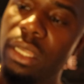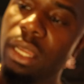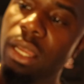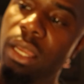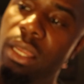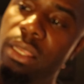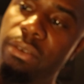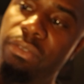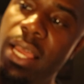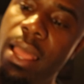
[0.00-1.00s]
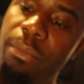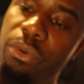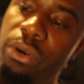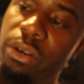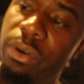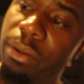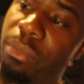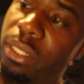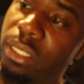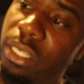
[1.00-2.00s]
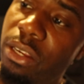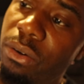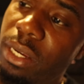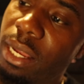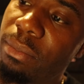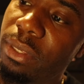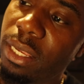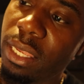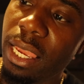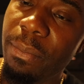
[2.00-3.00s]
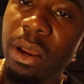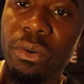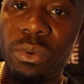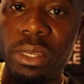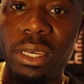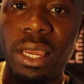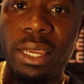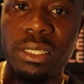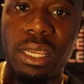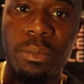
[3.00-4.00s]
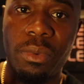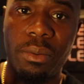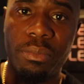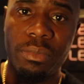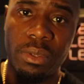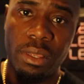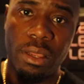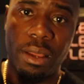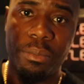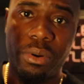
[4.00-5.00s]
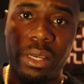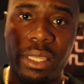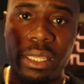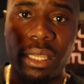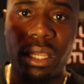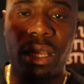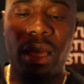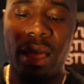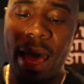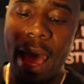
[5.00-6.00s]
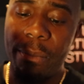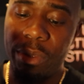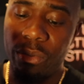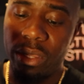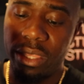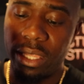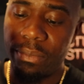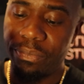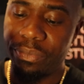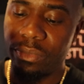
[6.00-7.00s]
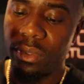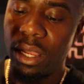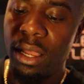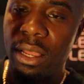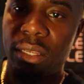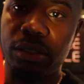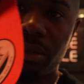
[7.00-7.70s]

the flat embroidery, but still it came out really nice. I'm pretty happy with it. So